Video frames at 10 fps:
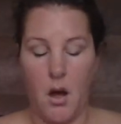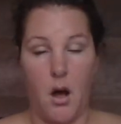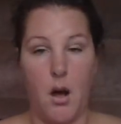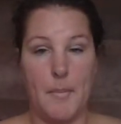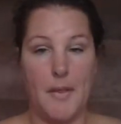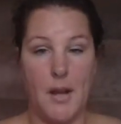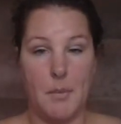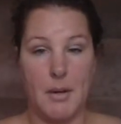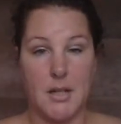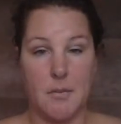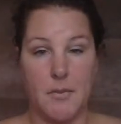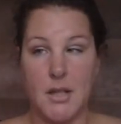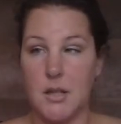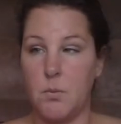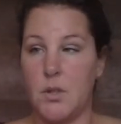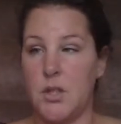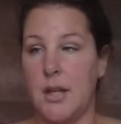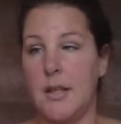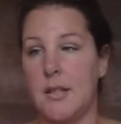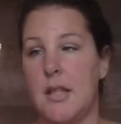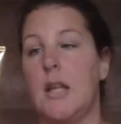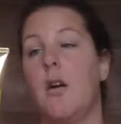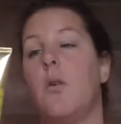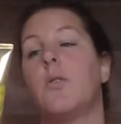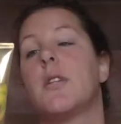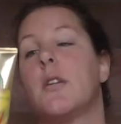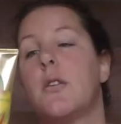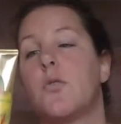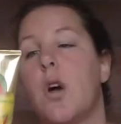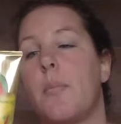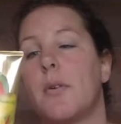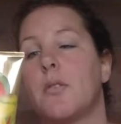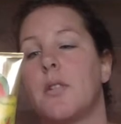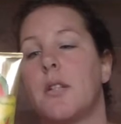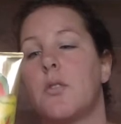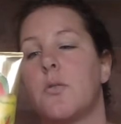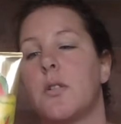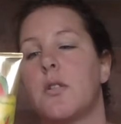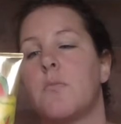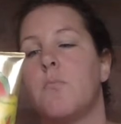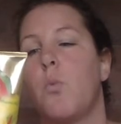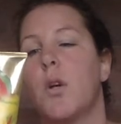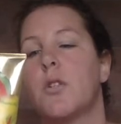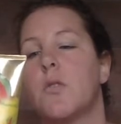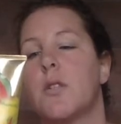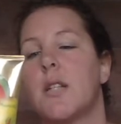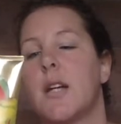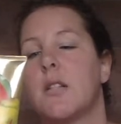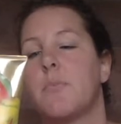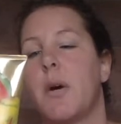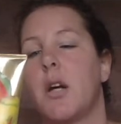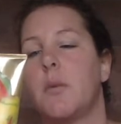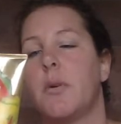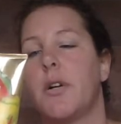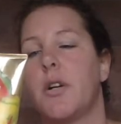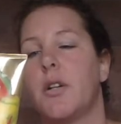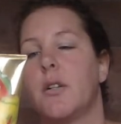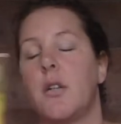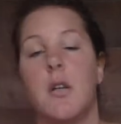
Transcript: And then I picked up this, which is the Ulta Tropical Citrus Moisture Intense Body Butter.